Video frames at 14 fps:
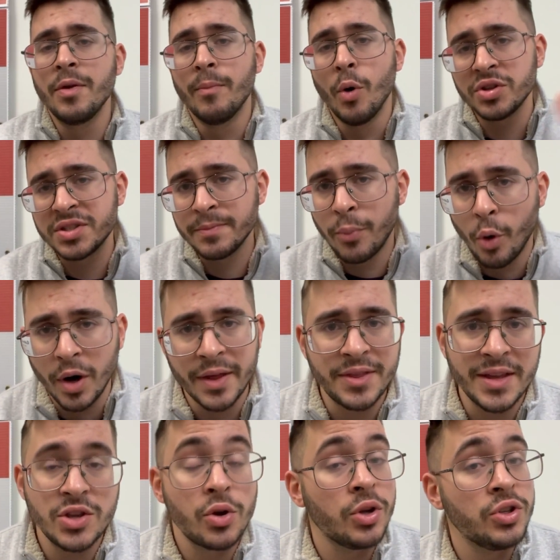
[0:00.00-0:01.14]
most important thing
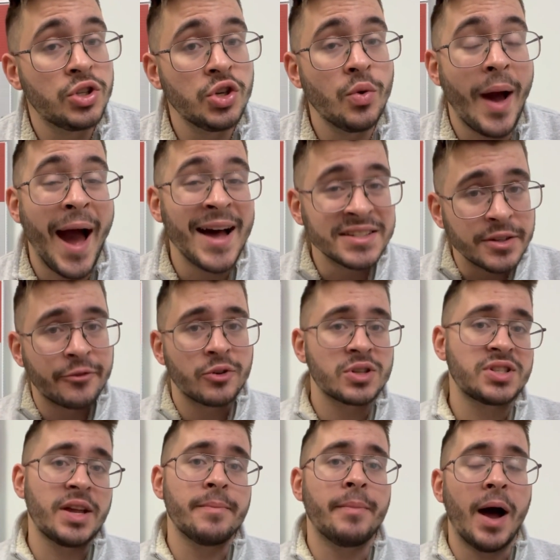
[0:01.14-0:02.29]
you can do as a
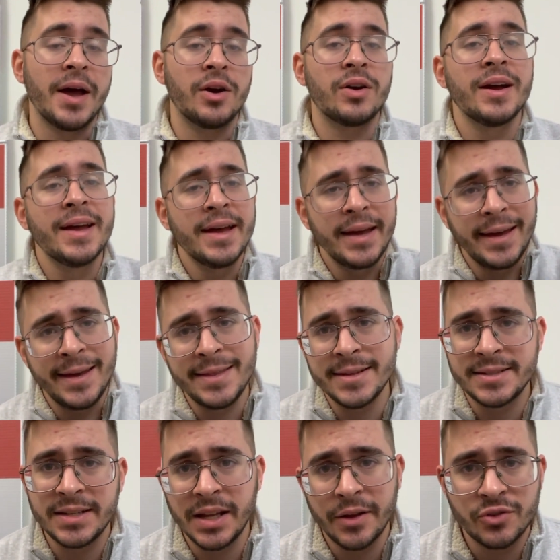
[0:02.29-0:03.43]
first-time buyer in the
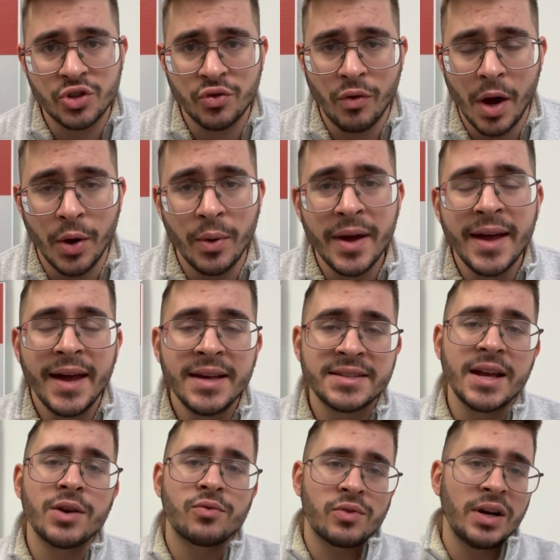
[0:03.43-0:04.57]
city of Toronto is get
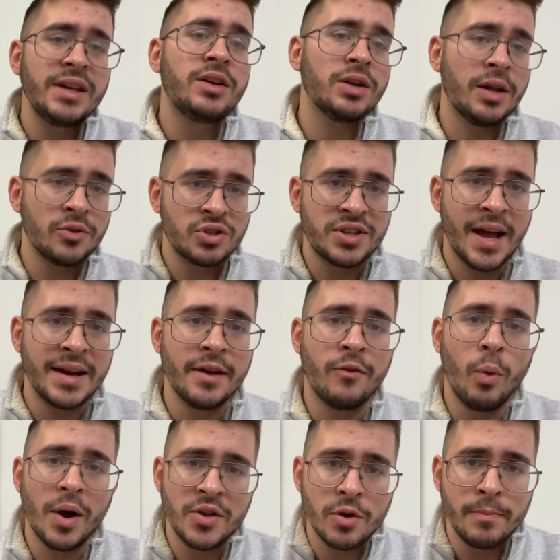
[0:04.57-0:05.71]
a really good understanding of
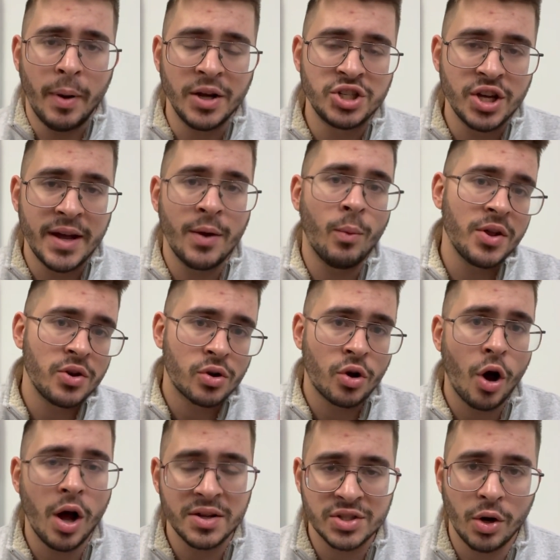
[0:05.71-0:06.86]
what your budget and what your
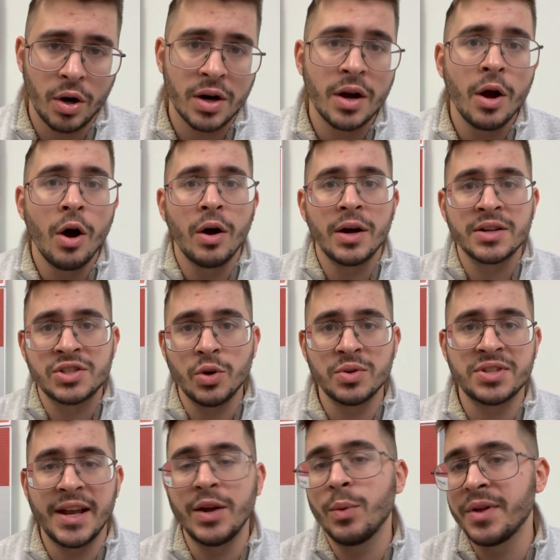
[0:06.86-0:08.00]
costs are
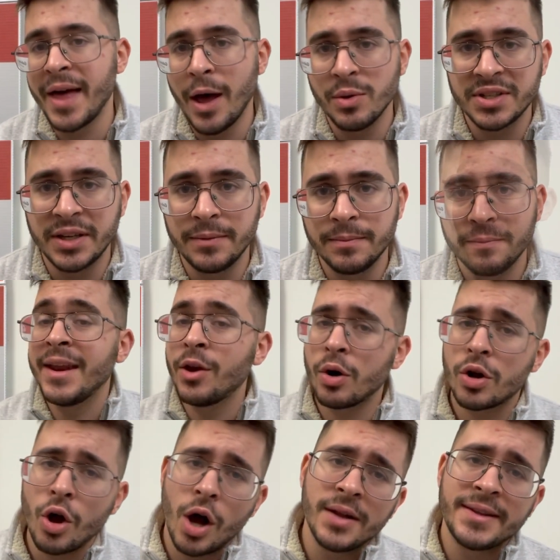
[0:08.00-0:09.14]
associated with housing. And in our
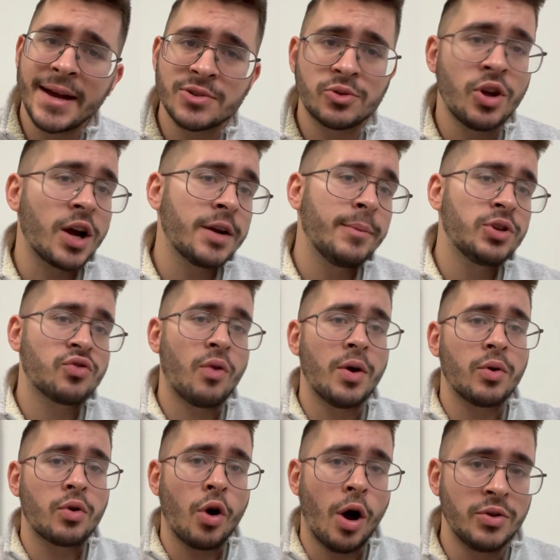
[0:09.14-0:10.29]
context, we're talking about
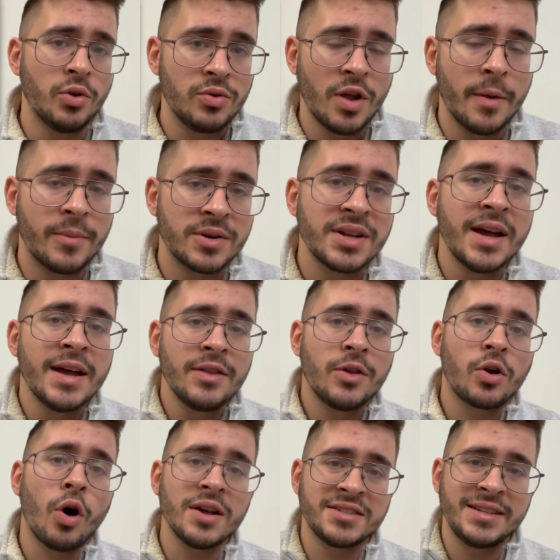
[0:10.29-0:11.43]
Toronto condo numbers, the
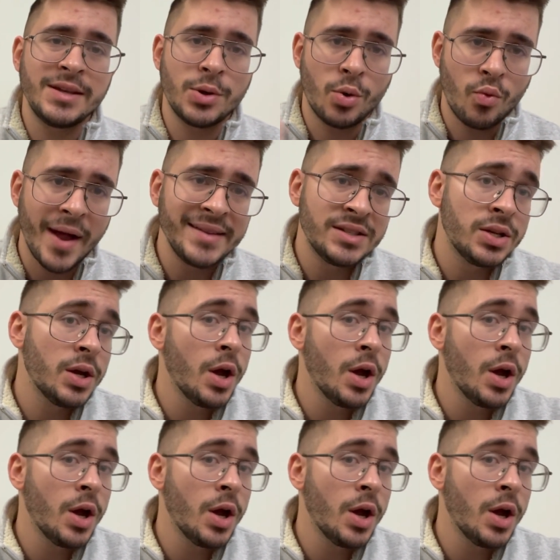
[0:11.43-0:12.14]
cost to either rent